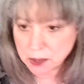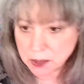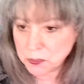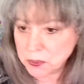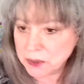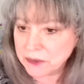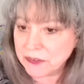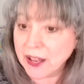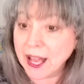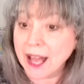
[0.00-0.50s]

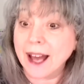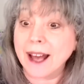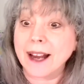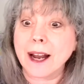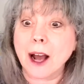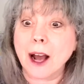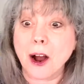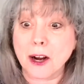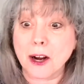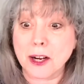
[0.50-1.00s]
We've had
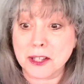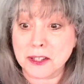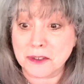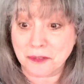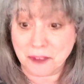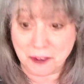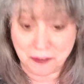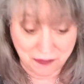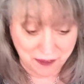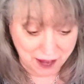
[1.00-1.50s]
hearts
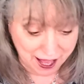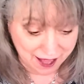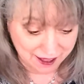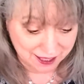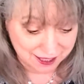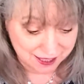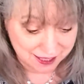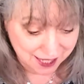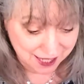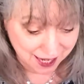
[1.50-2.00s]
for
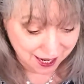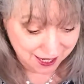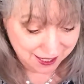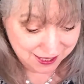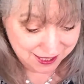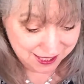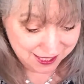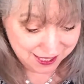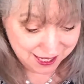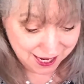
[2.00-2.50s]

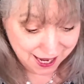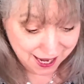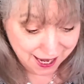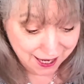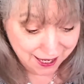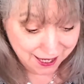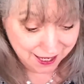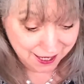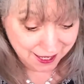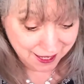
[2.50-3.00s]
Valentine's
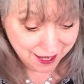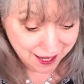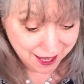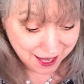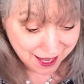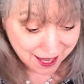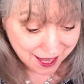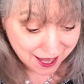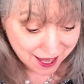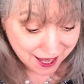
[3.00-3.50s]
Day.
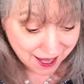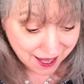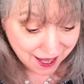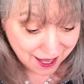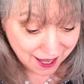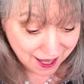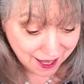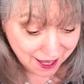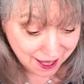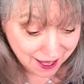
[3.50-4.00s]

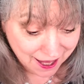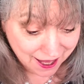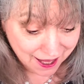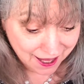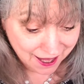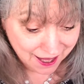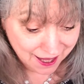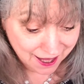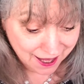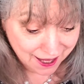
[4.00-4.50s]

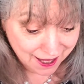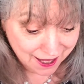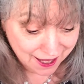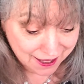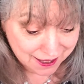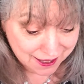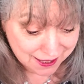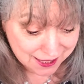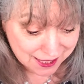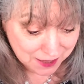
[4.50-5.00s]

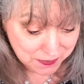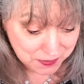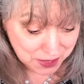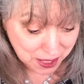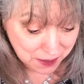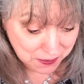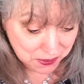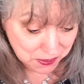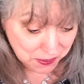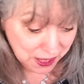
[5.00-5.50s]
And
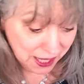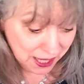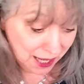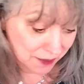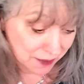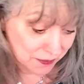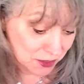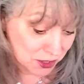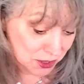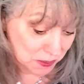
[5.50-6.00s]
sometimes we
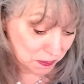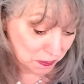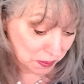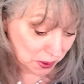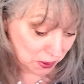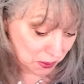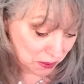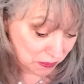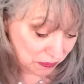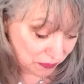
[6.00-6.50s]
have just
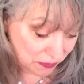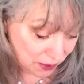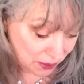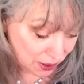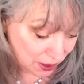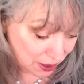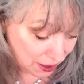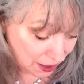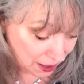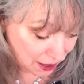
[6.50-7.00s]

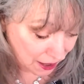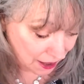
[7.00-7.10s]
beautiful